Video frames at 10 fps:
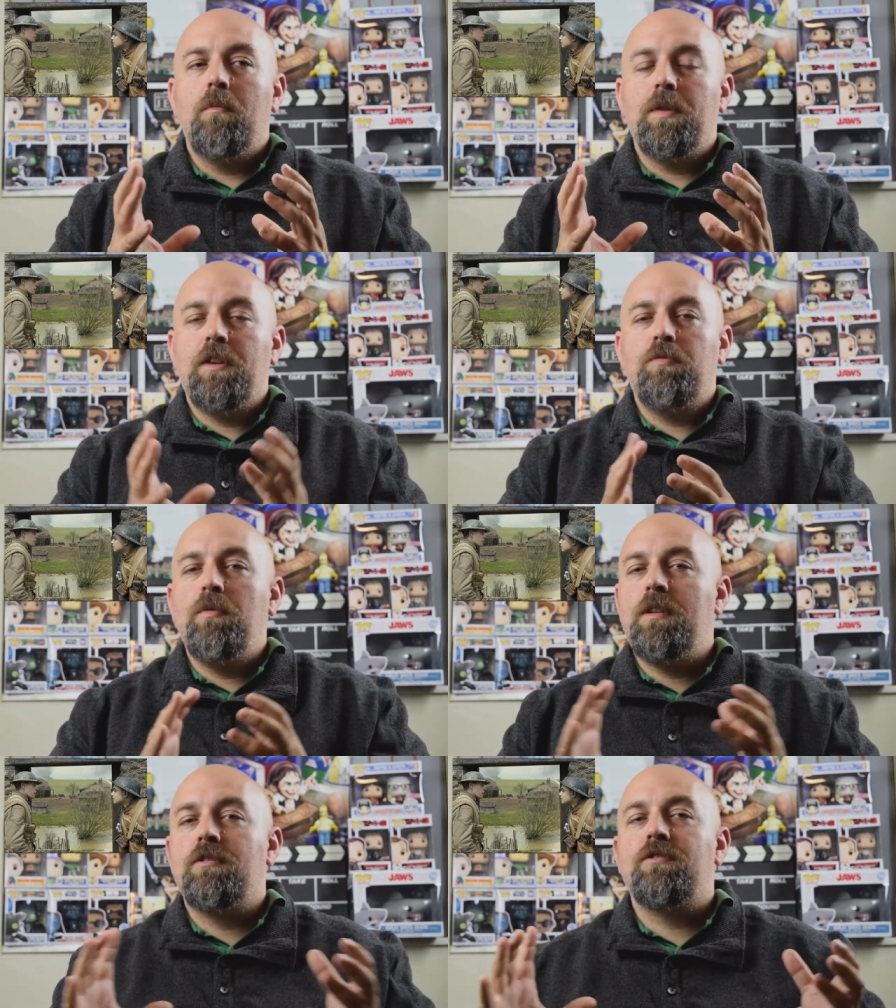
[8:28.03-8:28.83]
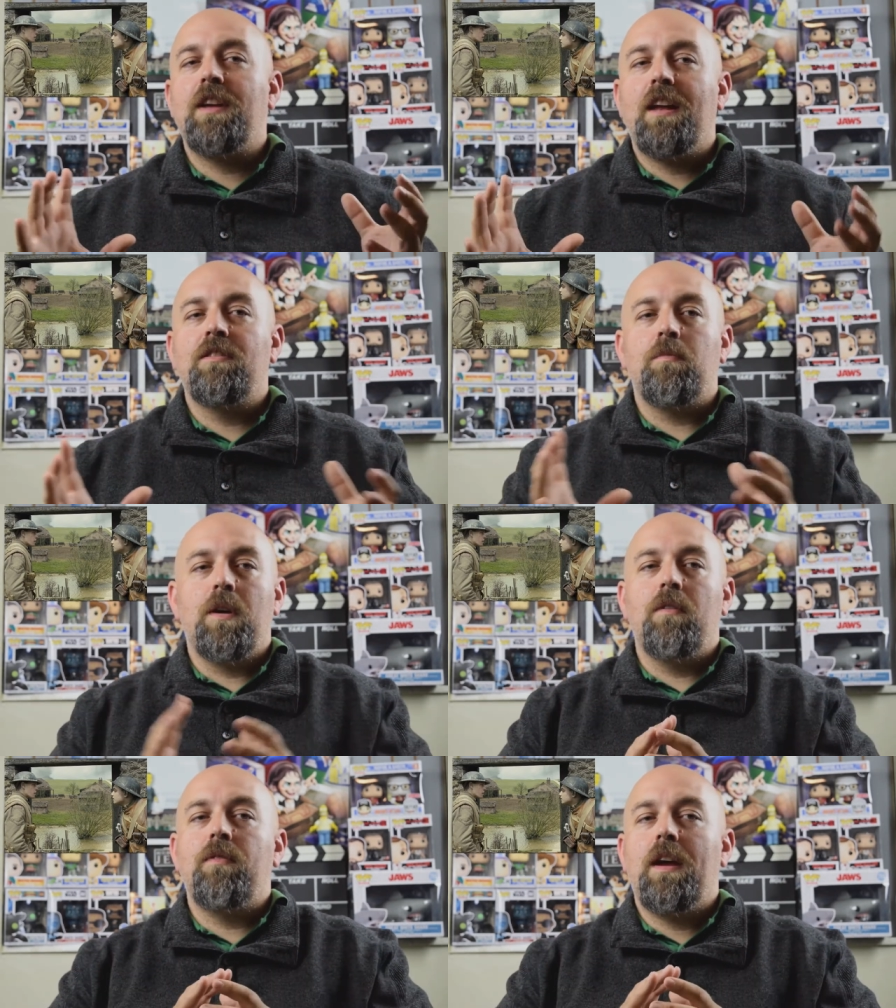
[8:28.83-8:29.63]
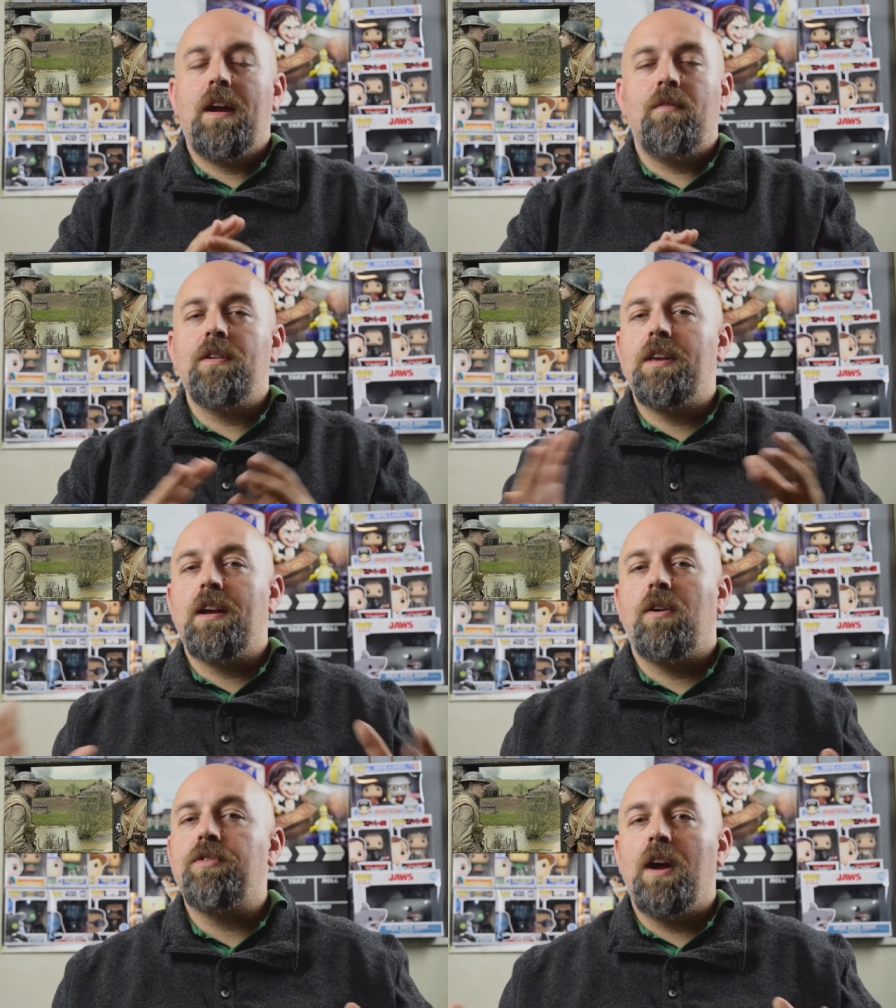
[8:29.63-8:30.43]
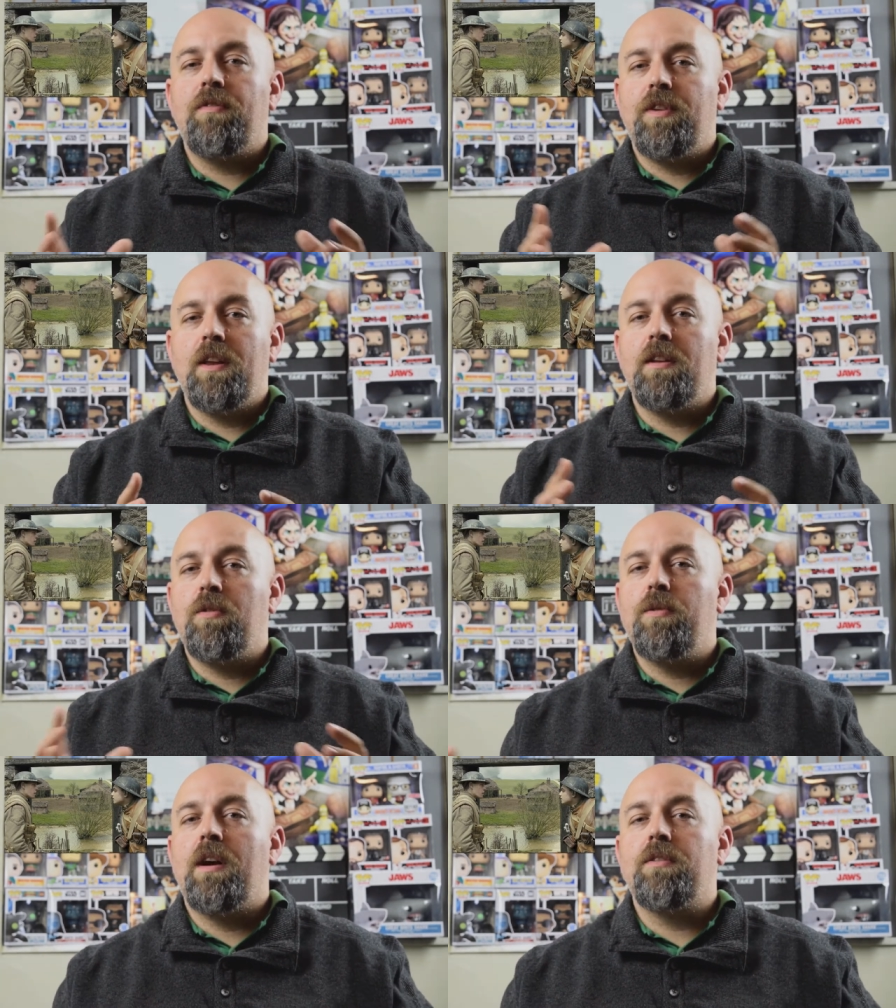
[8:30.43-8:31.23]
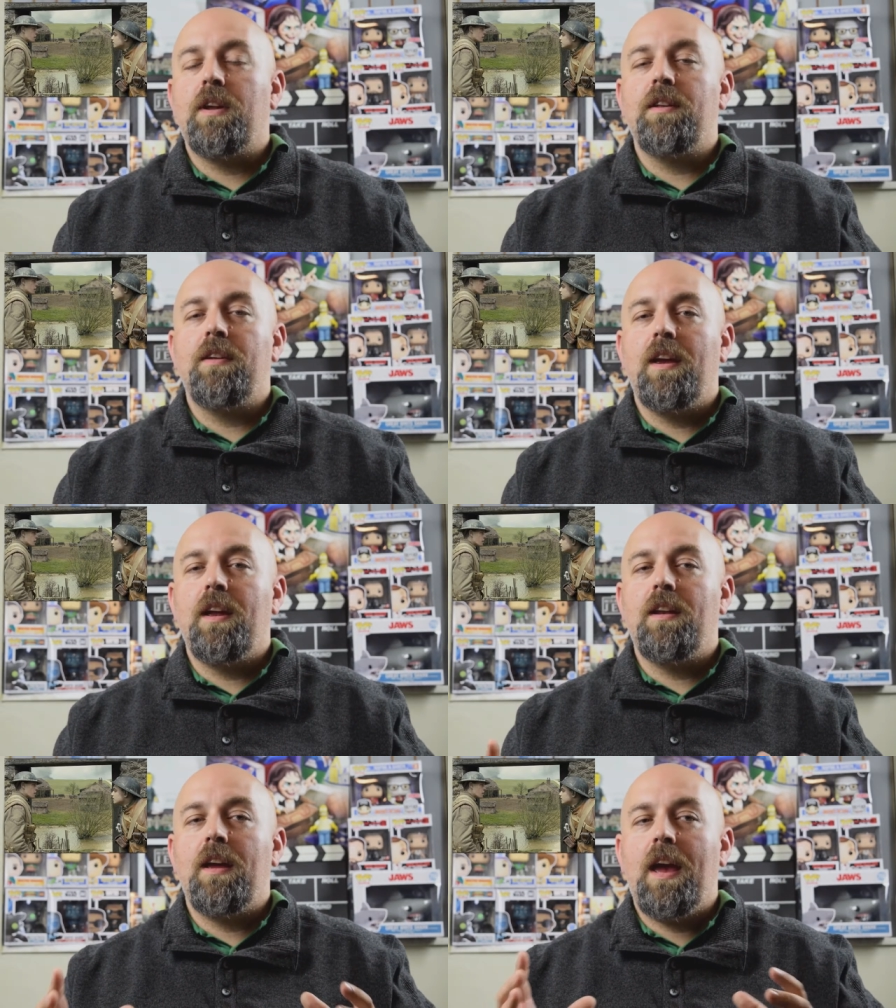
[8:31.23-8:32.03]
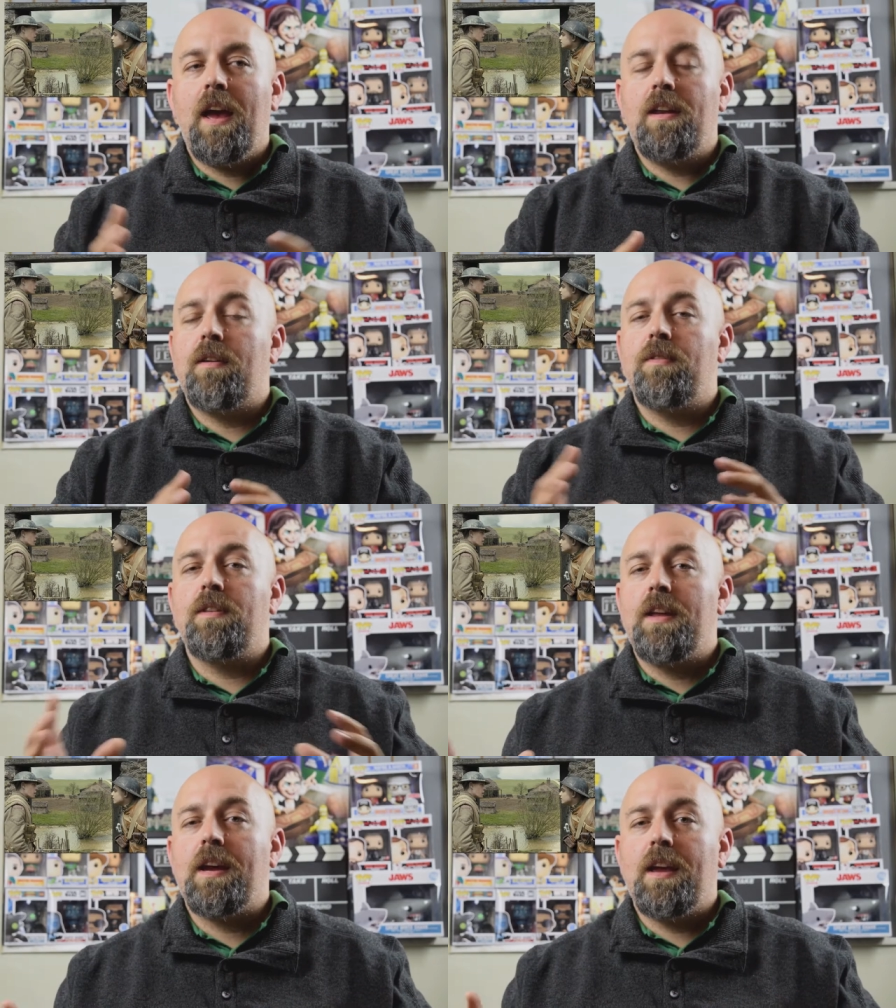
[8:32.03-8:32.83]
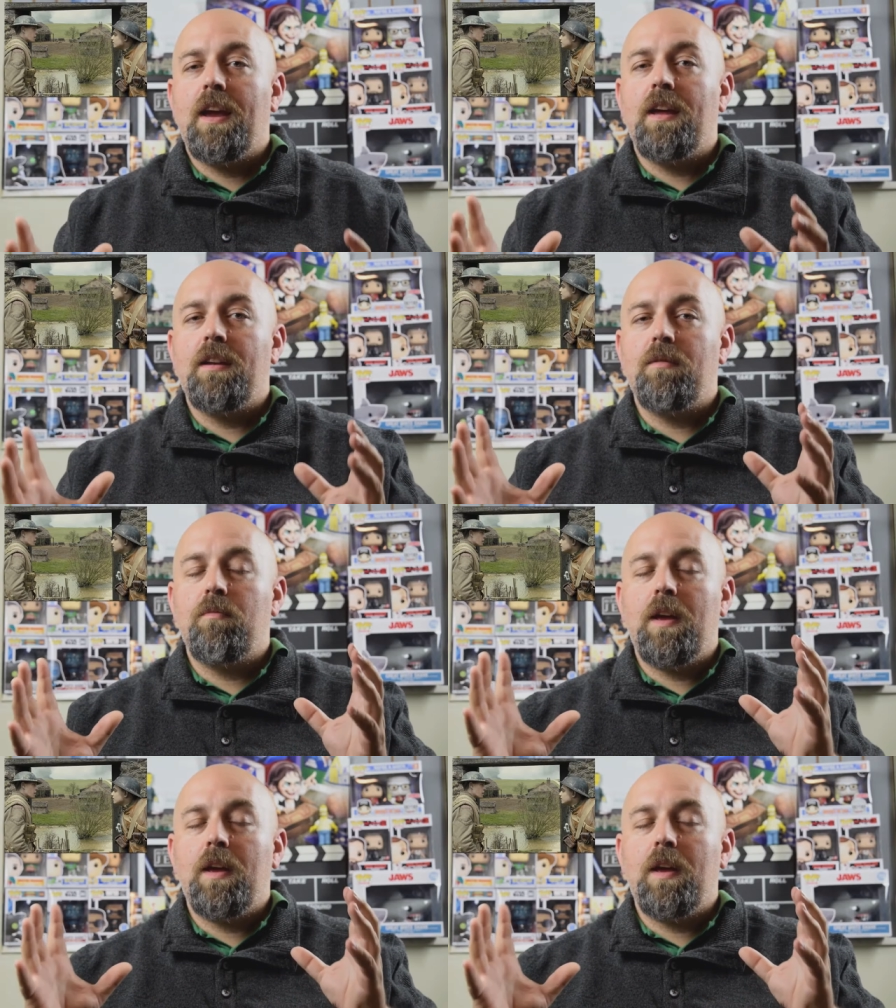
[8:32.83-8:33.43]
But this movie just stands above everything else I've seen in 2019 and of the decade.